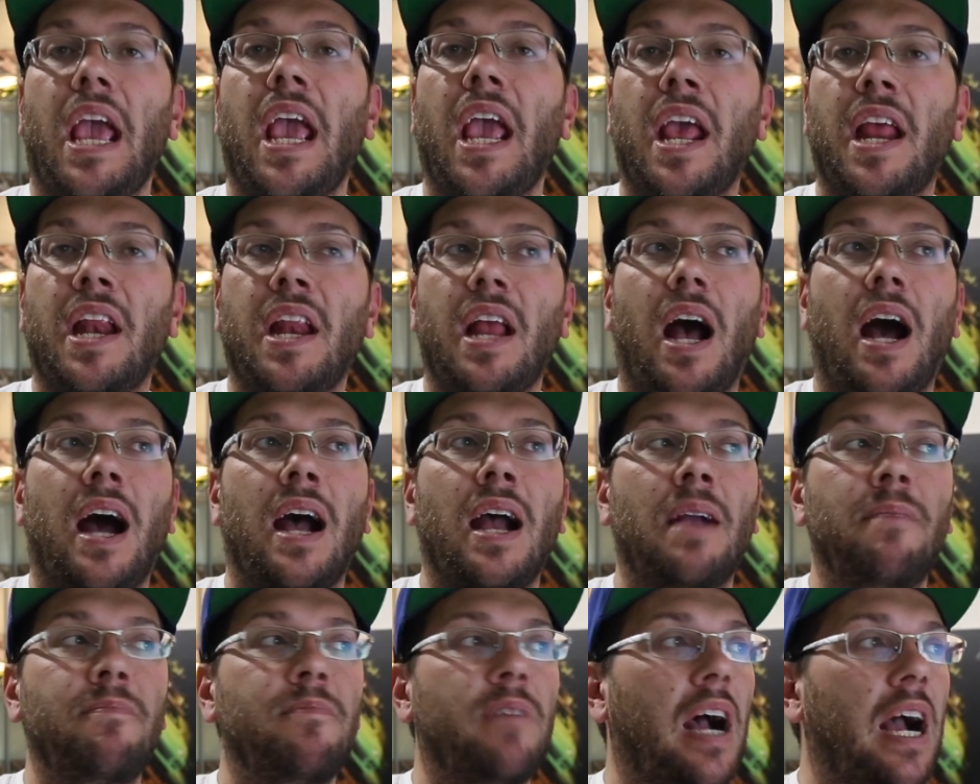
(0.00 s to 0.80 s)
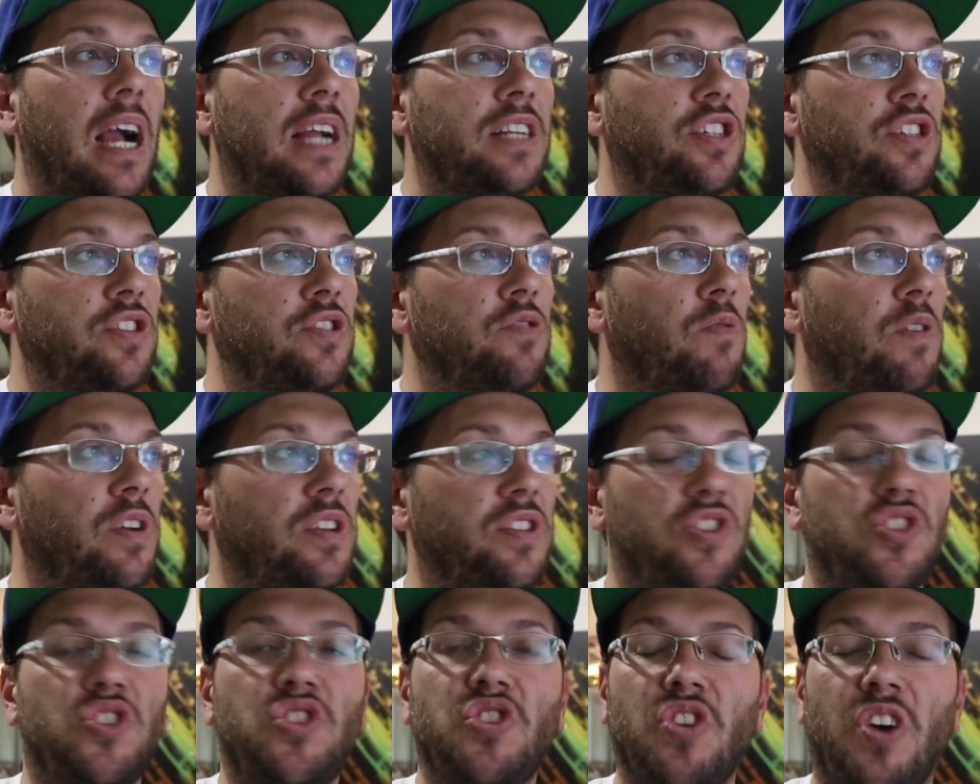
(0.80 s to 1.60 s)
and I just want
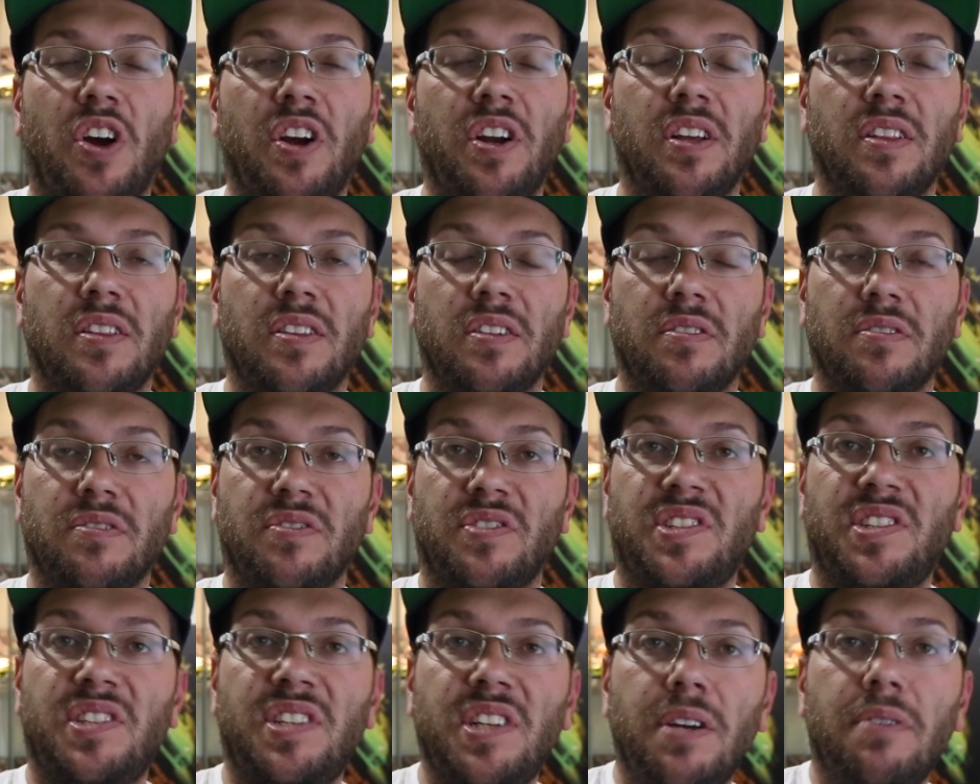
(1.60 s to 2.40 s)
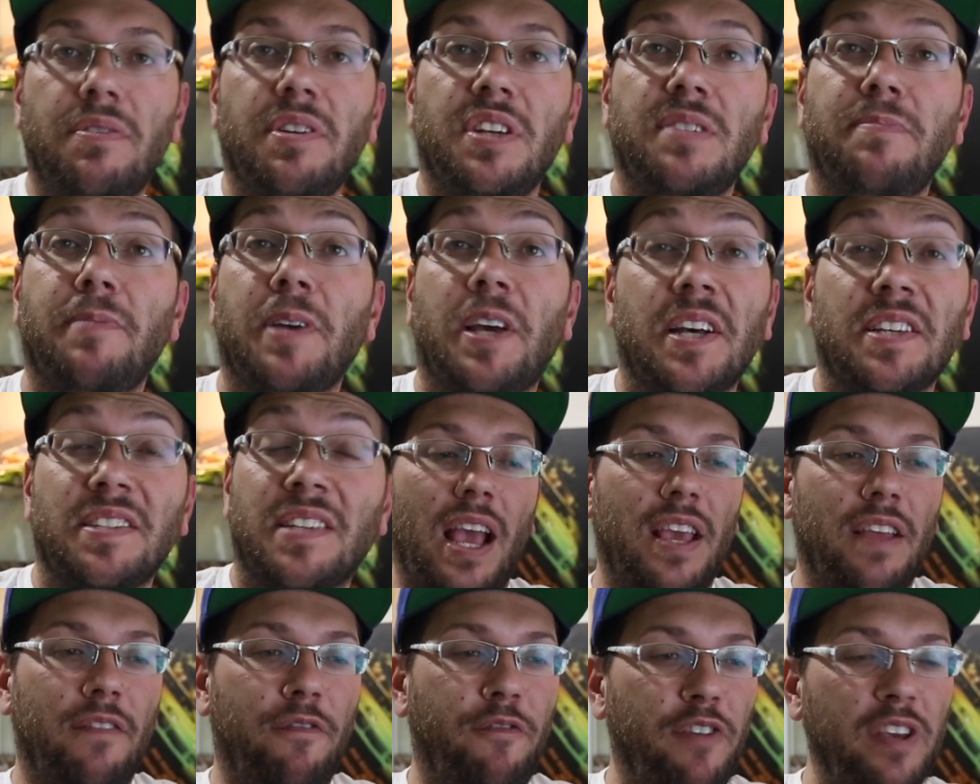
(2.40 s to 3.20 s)
to start a little series
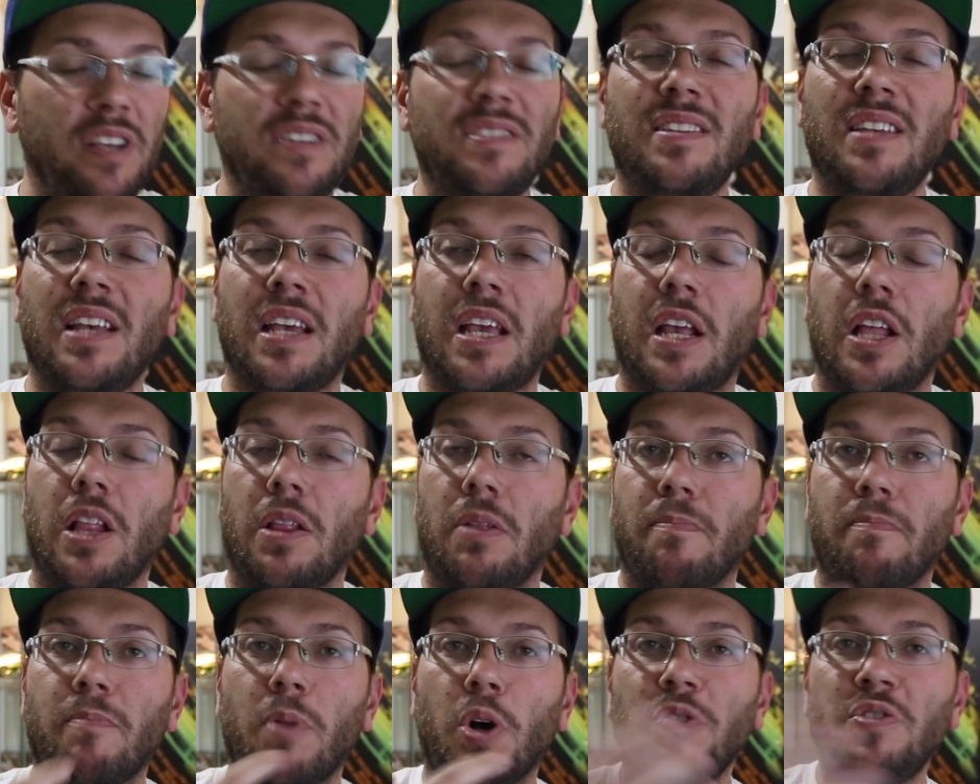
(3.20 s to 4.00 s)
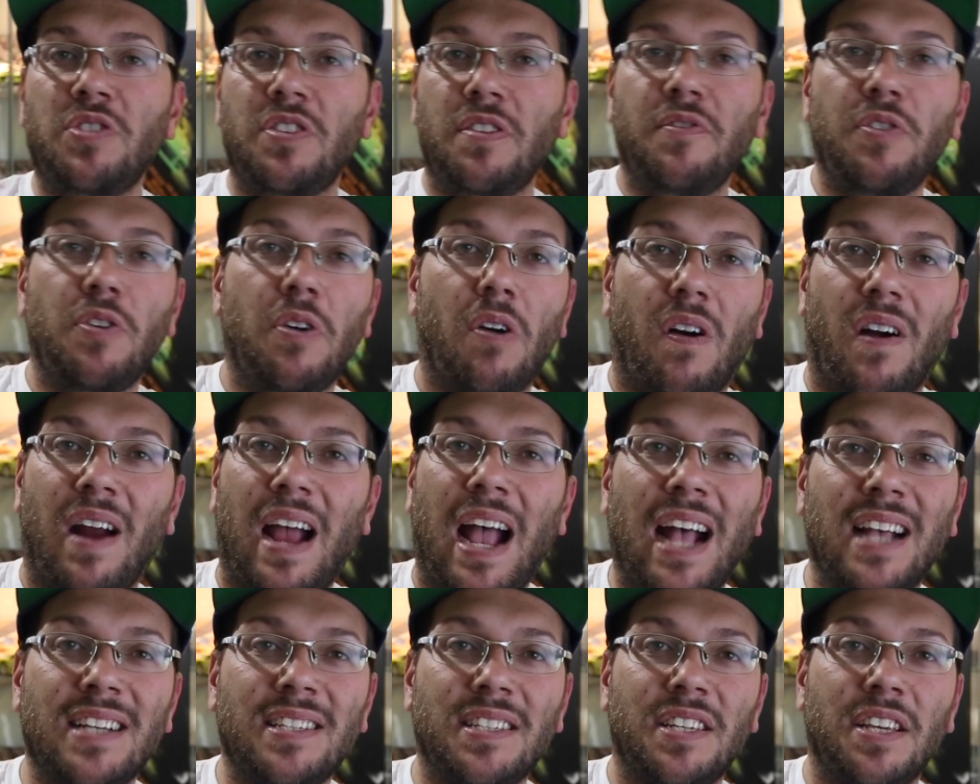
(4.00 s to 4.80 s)
because it feels like most of you
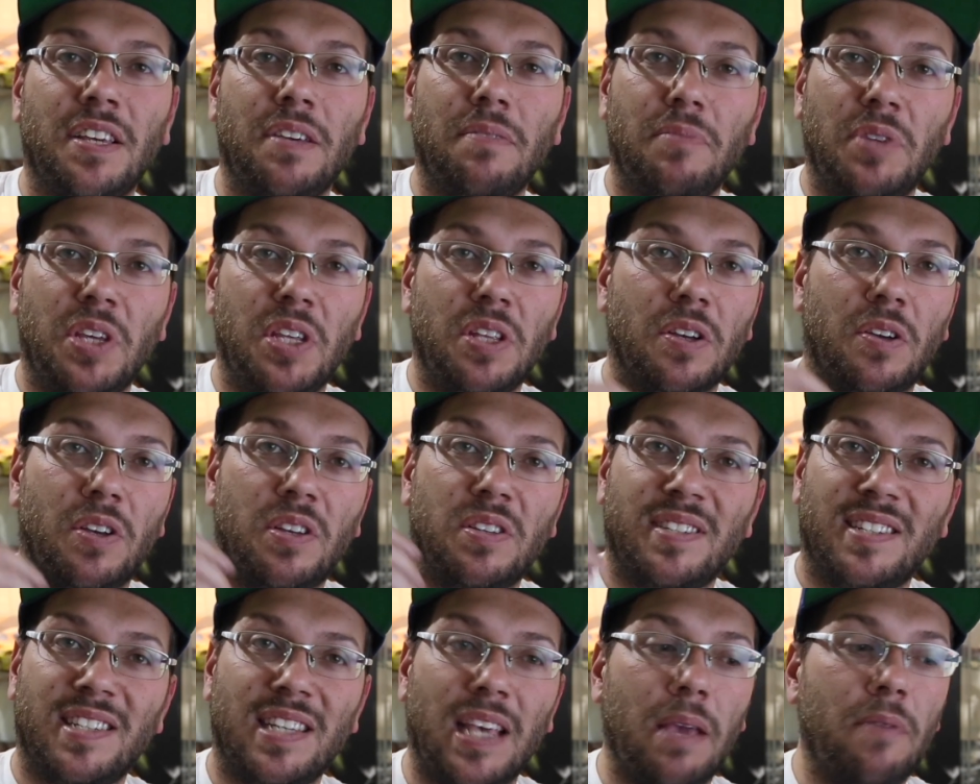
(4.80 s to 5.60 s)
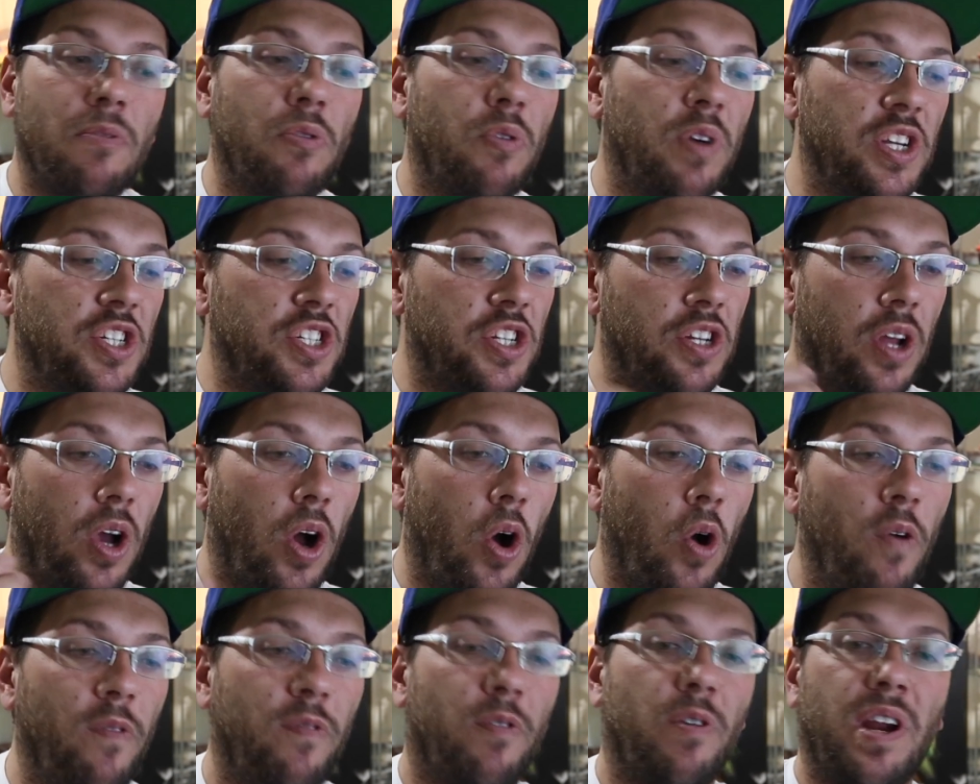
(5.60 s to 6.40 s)
are asking me the same question
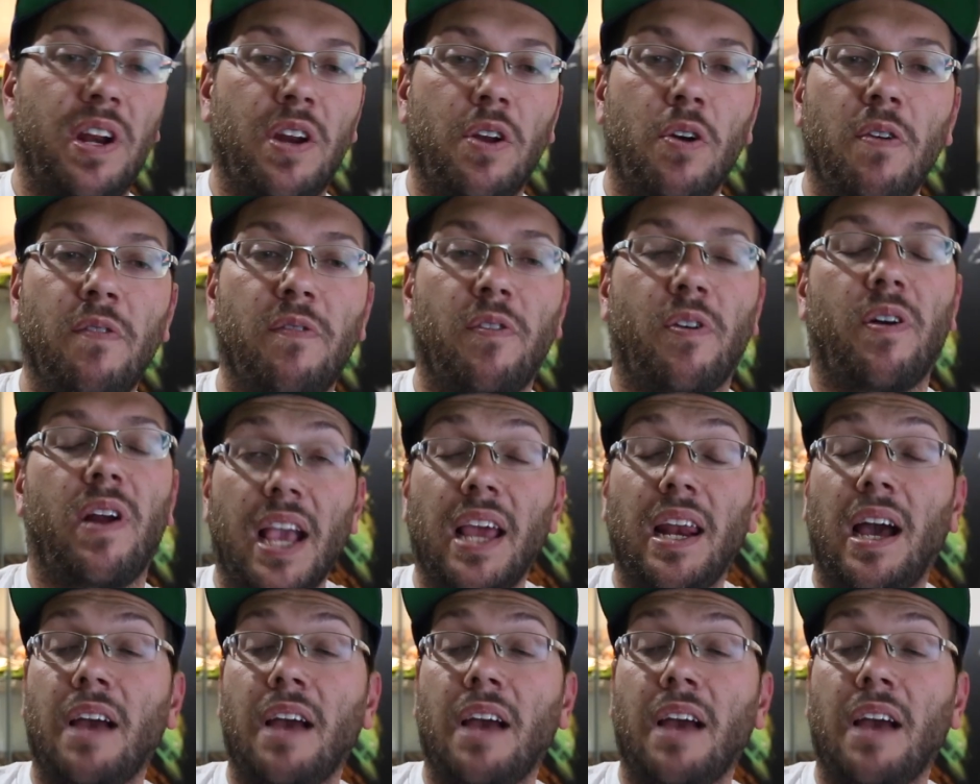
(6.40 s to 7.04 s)
over and over,